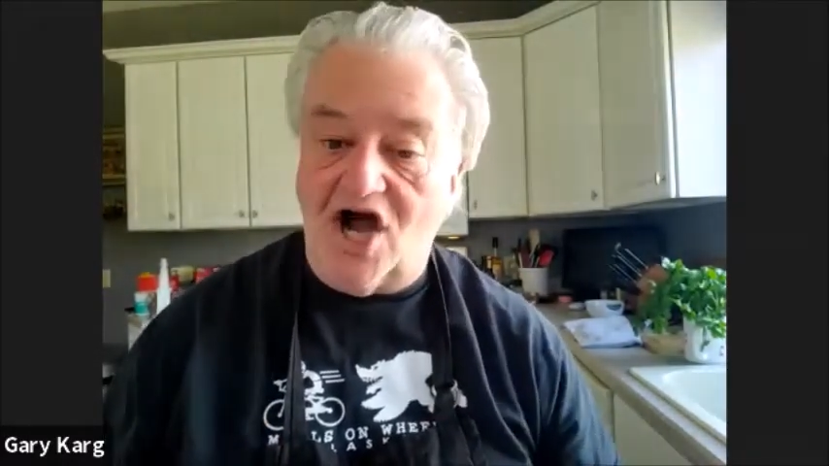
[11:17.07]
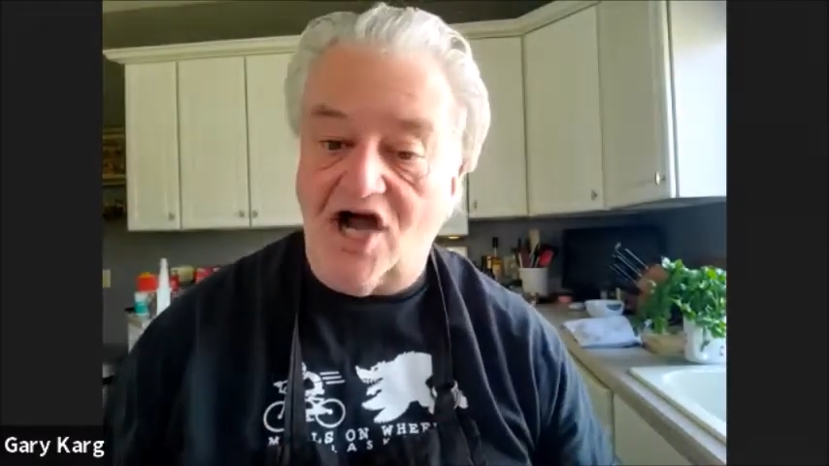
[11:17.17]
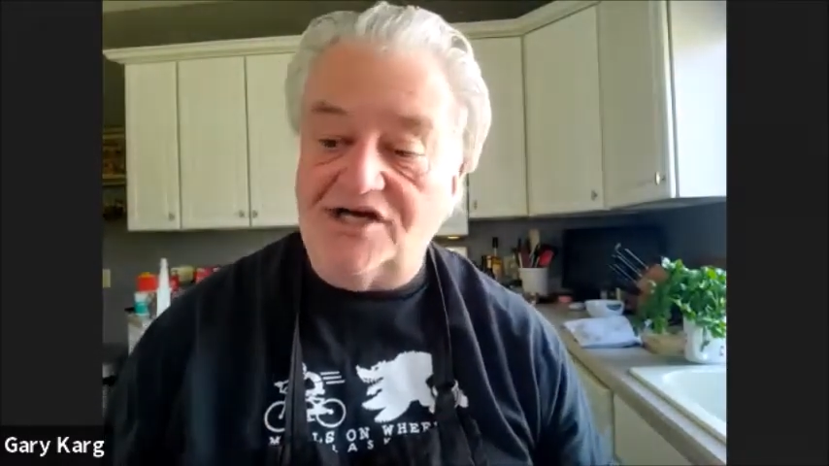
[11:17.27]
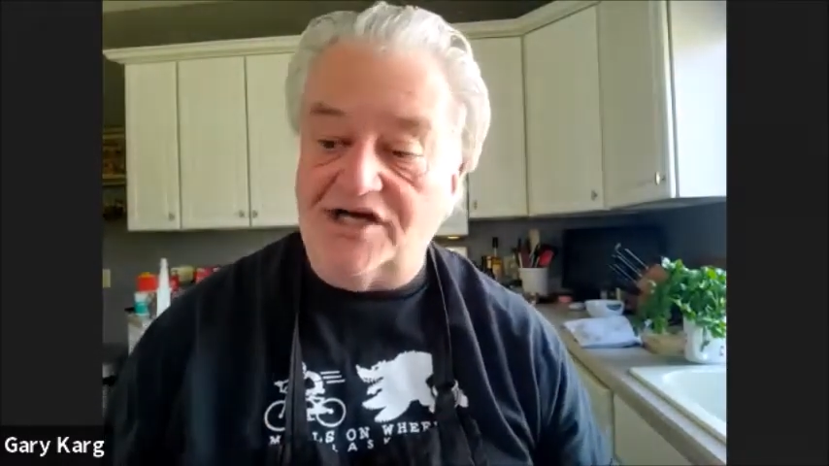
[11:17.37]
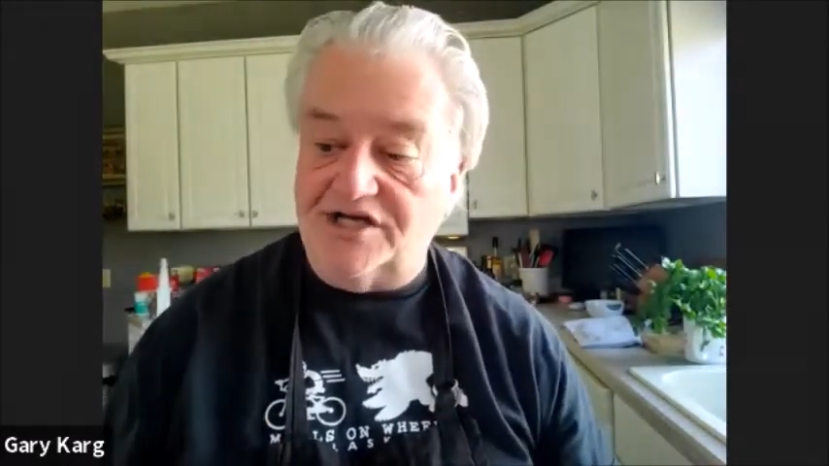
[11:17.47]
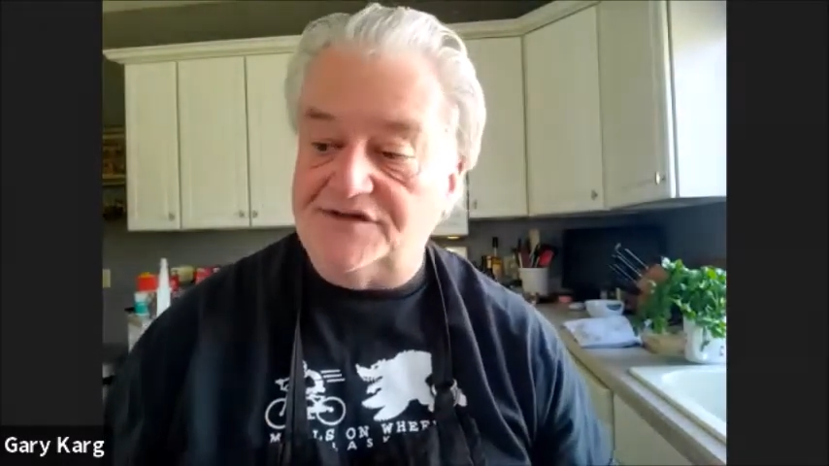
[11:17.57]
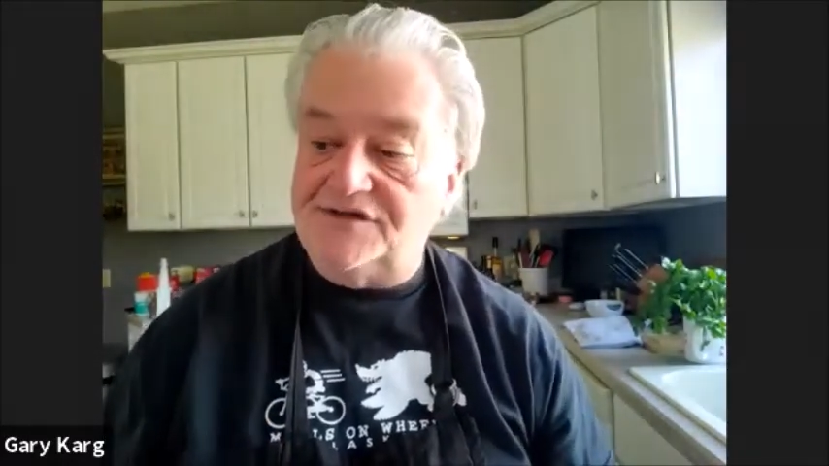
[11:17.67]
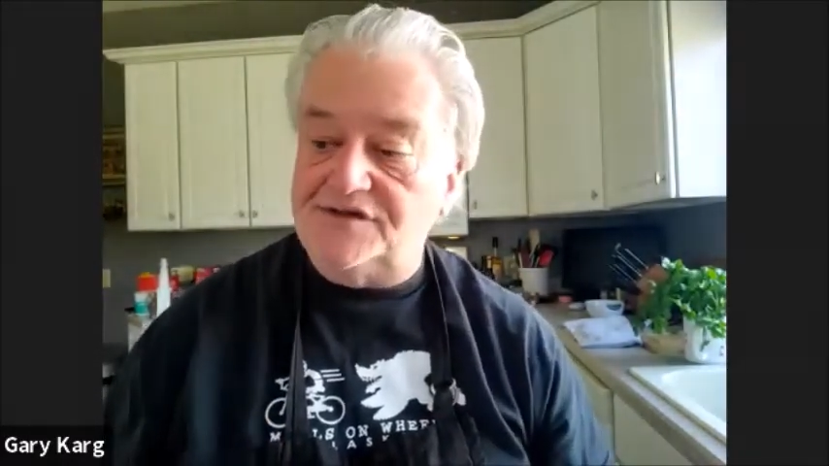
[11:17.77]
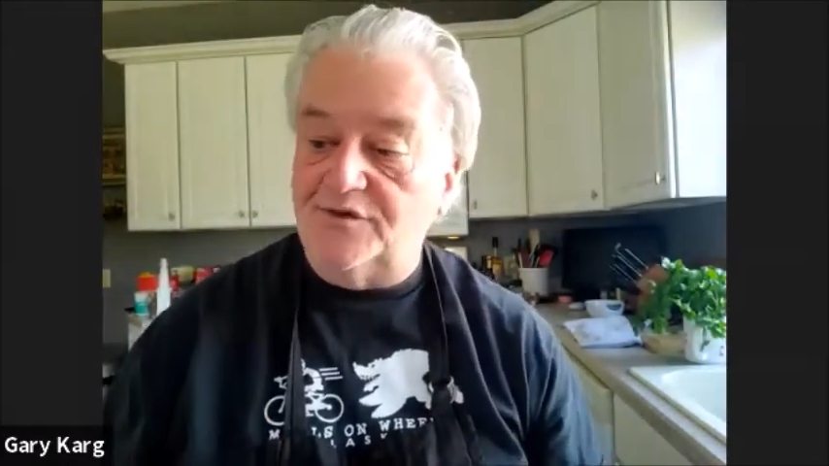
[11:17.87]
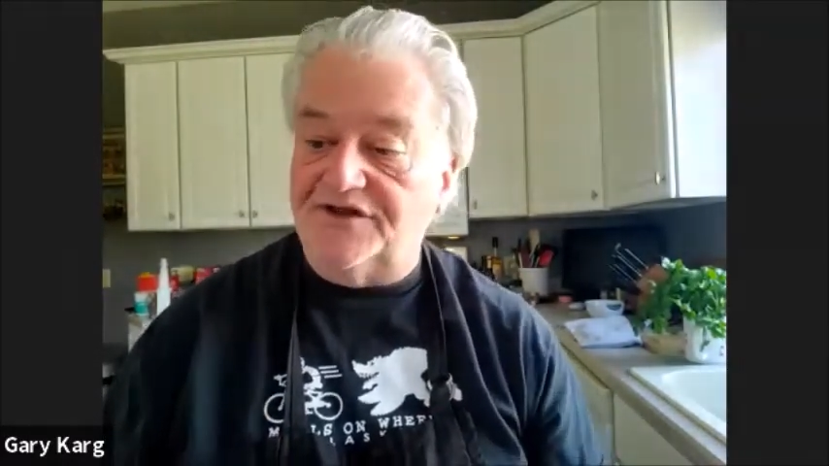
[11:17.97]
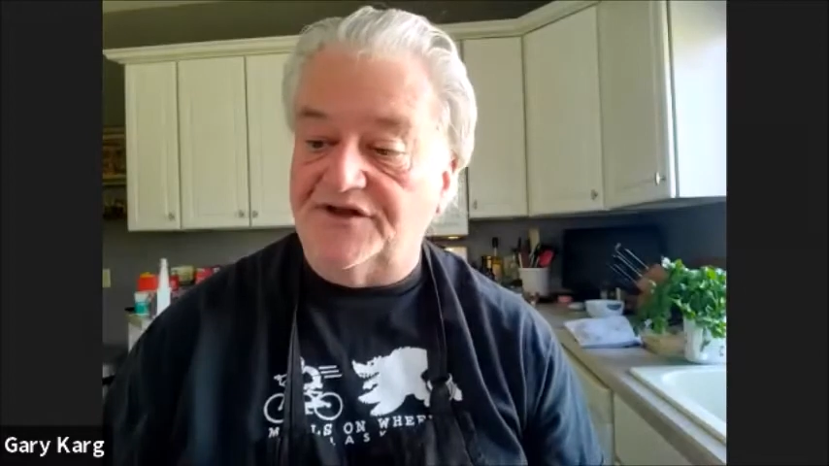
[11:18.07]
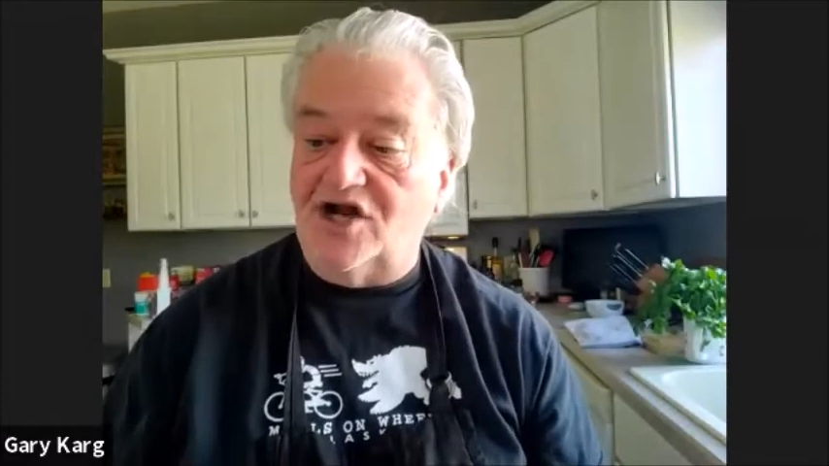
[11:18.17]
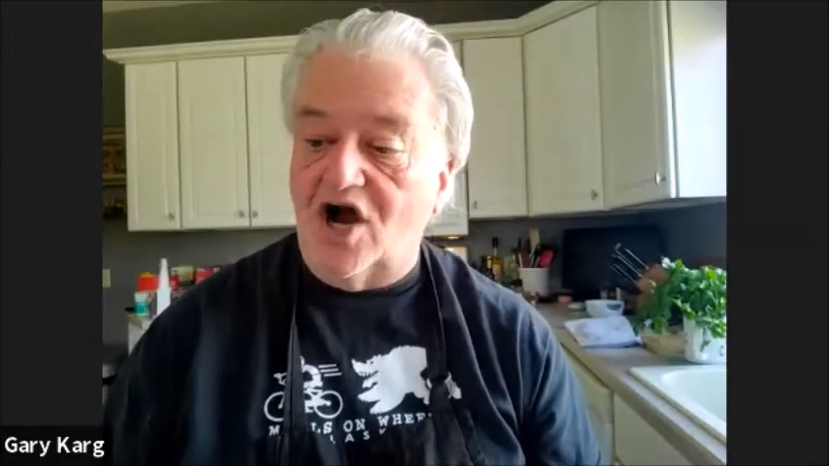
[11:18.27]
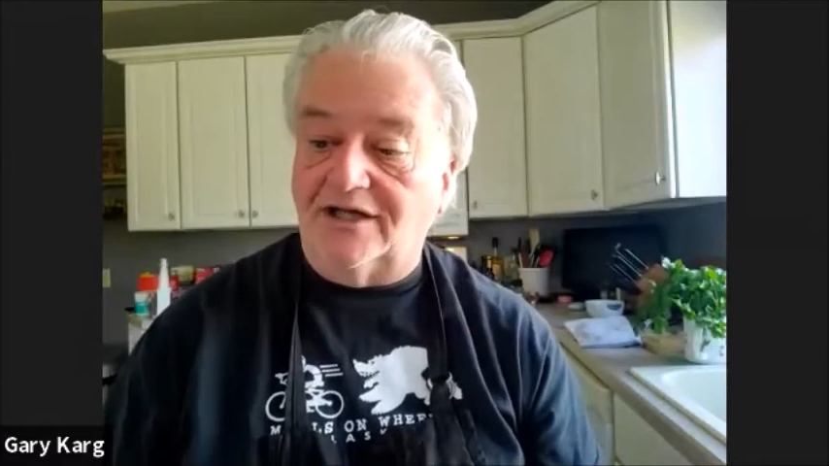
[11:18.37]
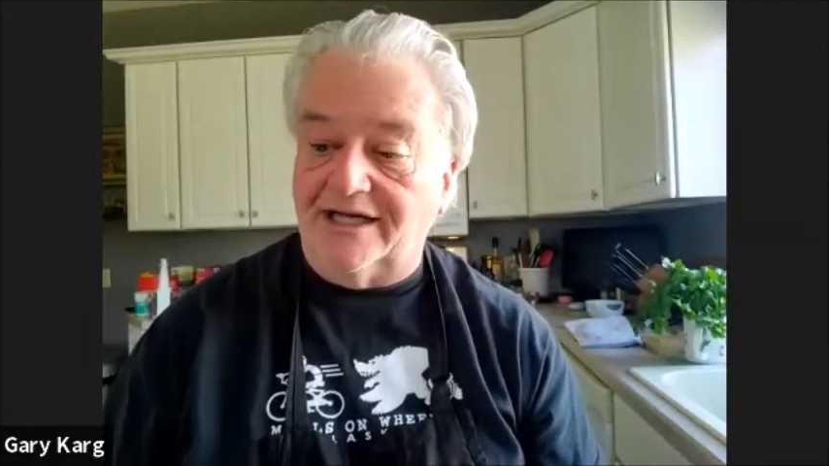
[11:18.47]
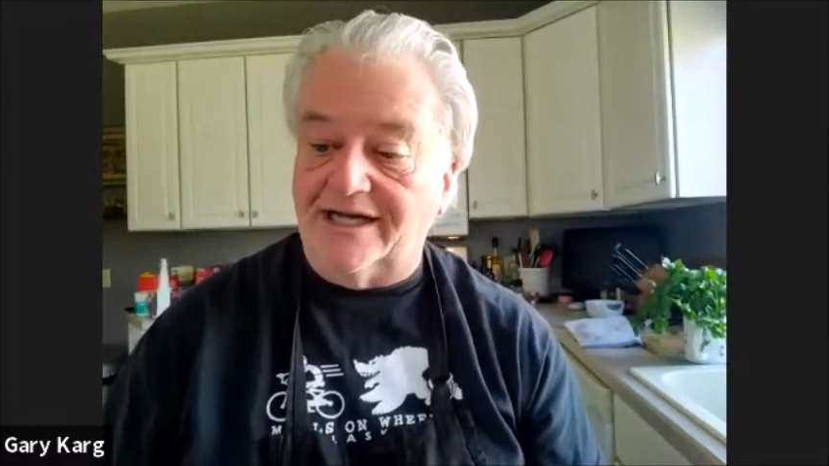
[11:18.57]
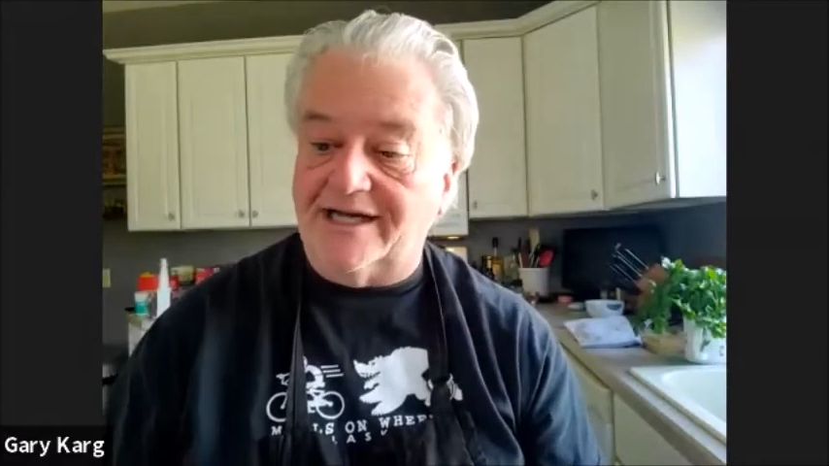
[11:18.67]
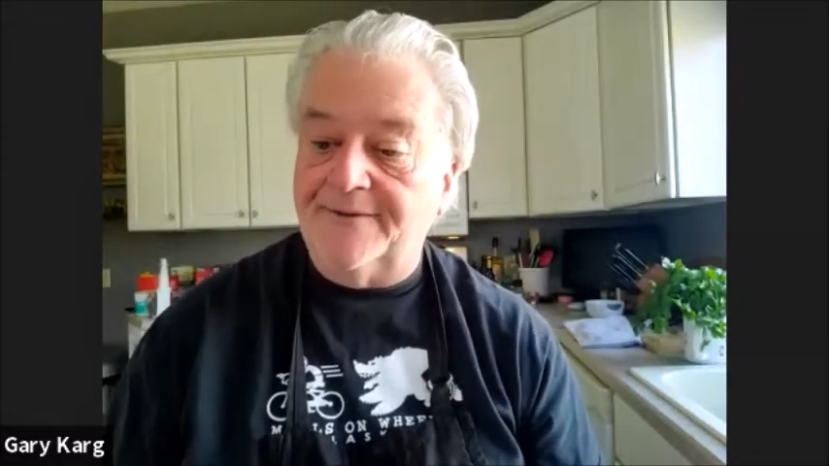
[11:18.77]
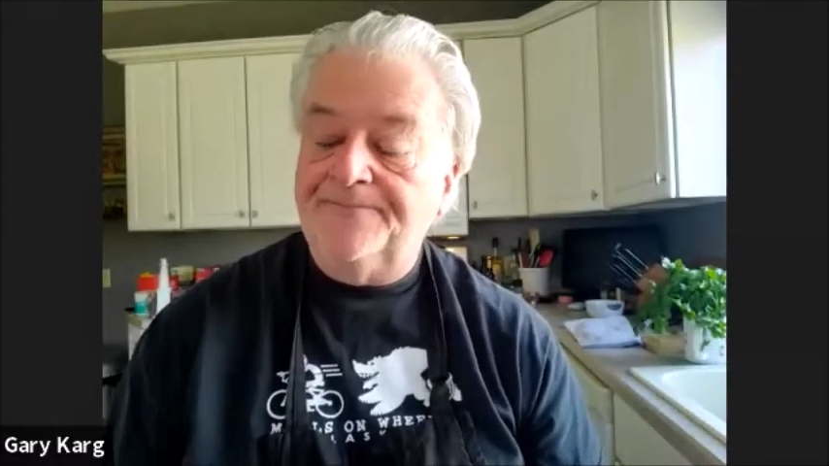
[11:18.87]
onions with the garlic